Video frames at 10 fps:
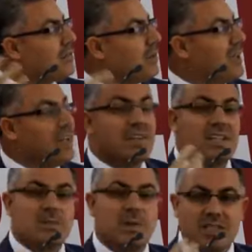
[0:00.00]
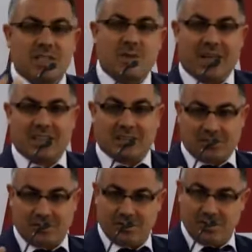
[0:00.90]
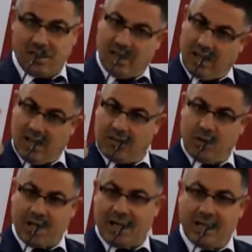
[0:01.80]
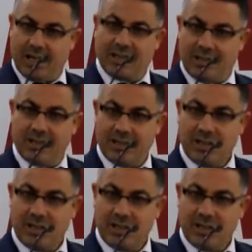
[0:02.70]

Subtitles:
From learner's perspective, if you are a learner,